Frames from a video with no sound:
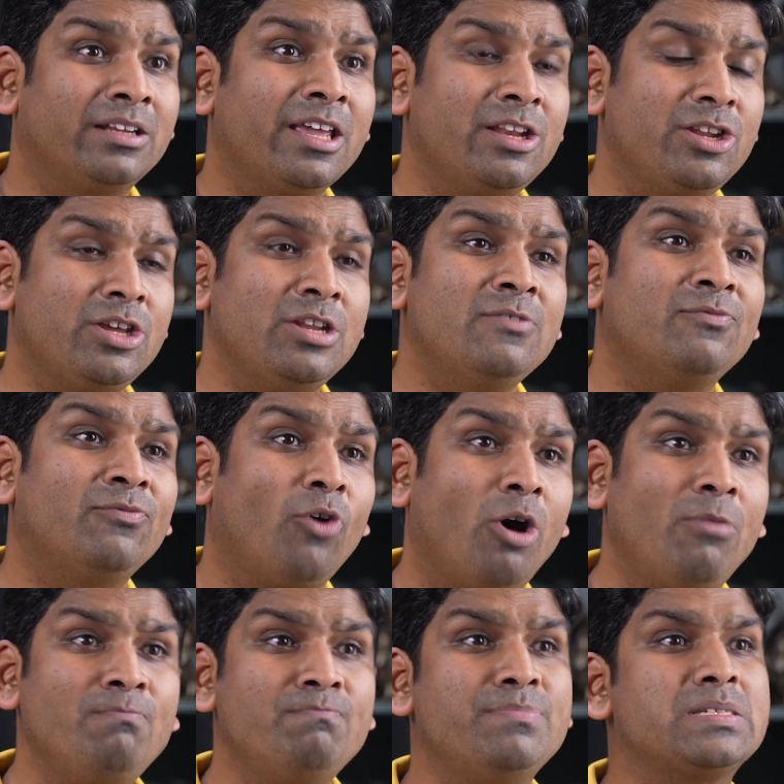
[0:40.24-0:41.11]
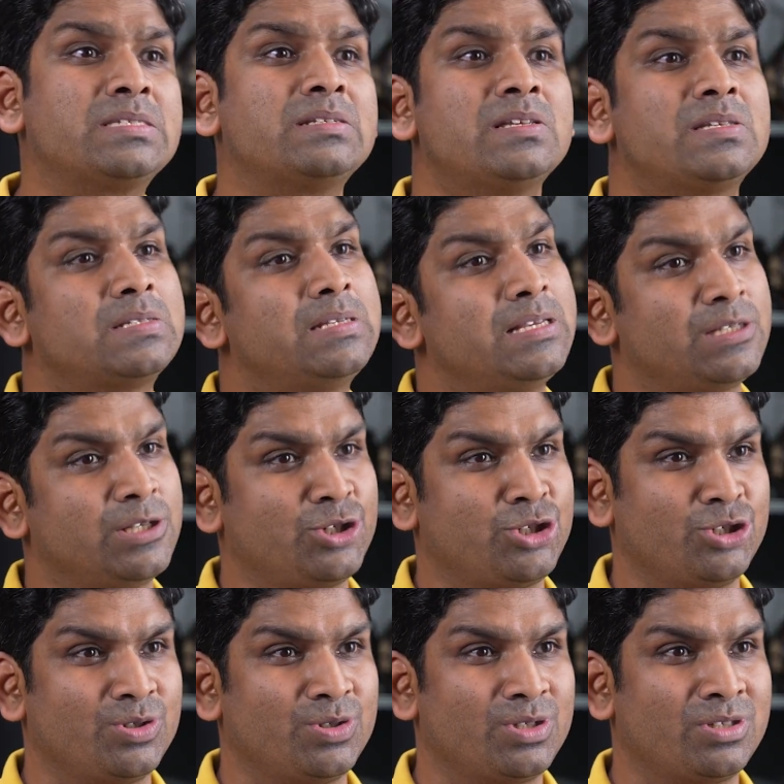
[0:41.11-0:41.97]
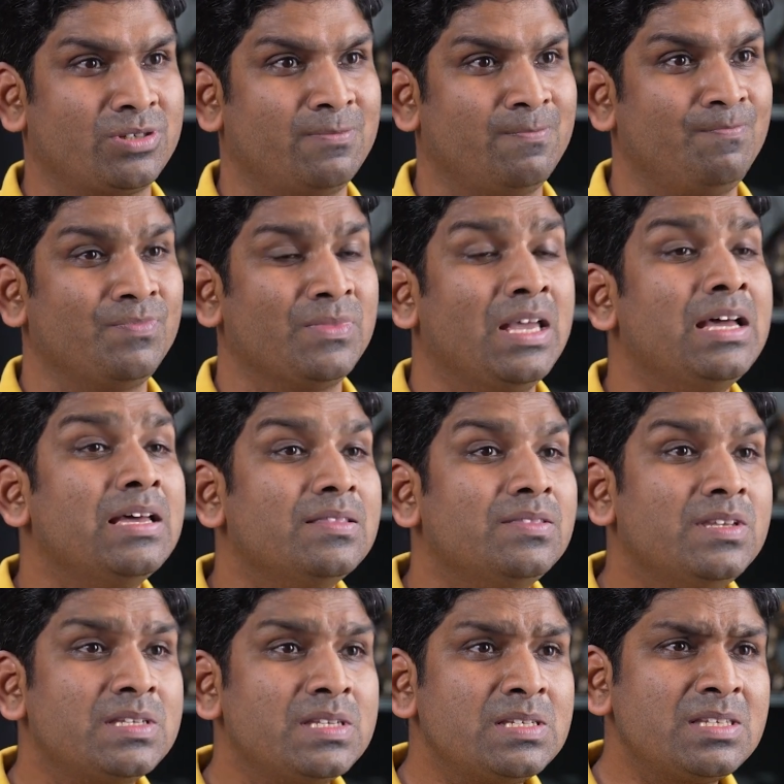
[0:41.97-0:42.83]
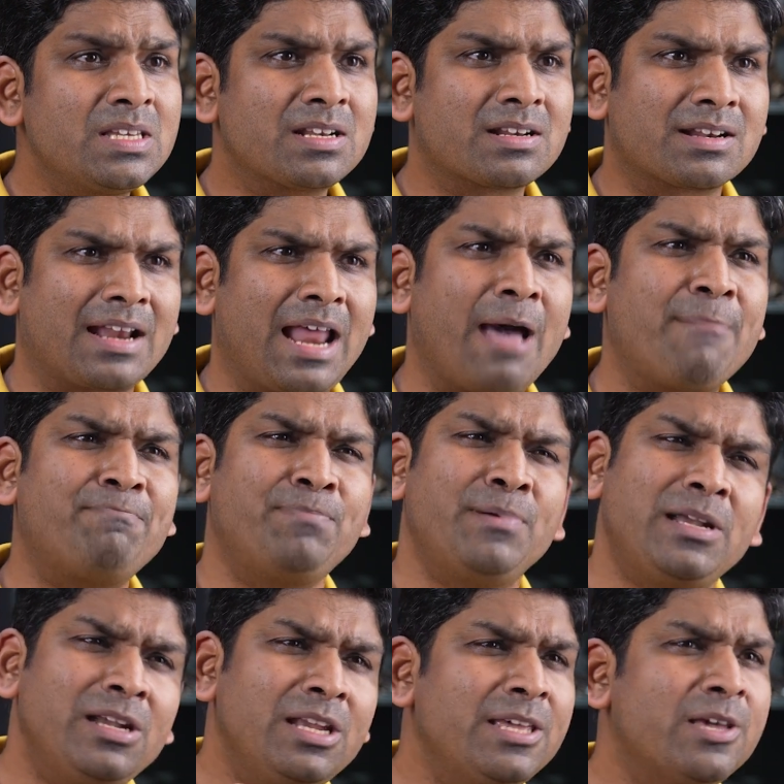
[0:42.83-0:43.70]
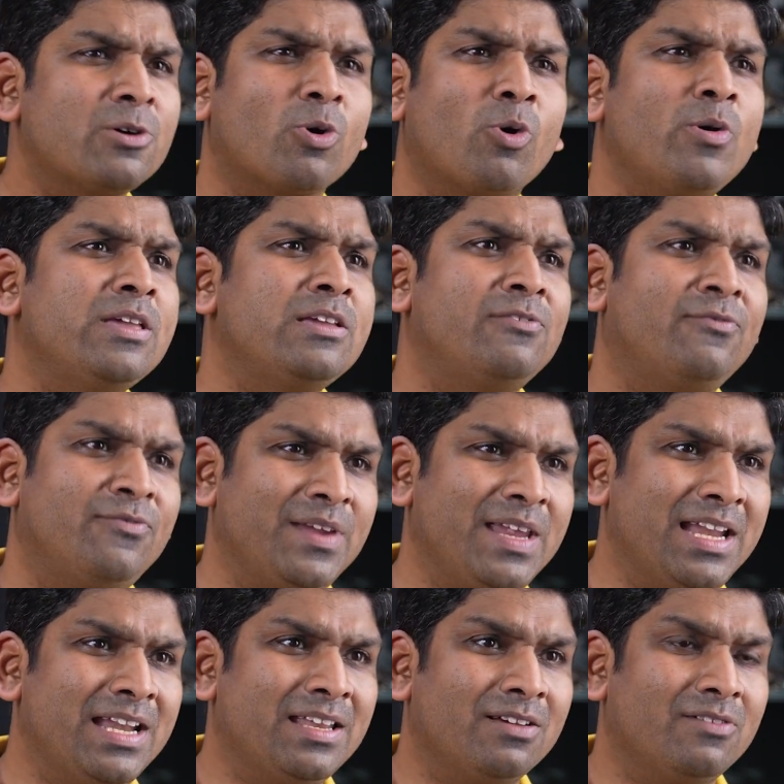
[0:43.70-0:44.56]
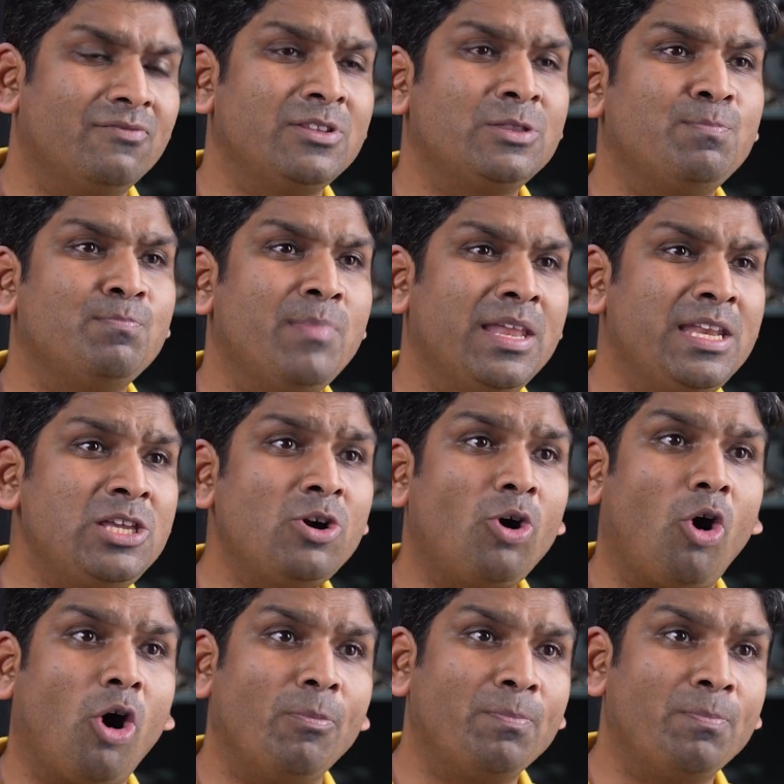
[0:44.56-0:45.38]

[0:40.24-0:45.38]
that can inform business decisions. This is a rapidly growing field with many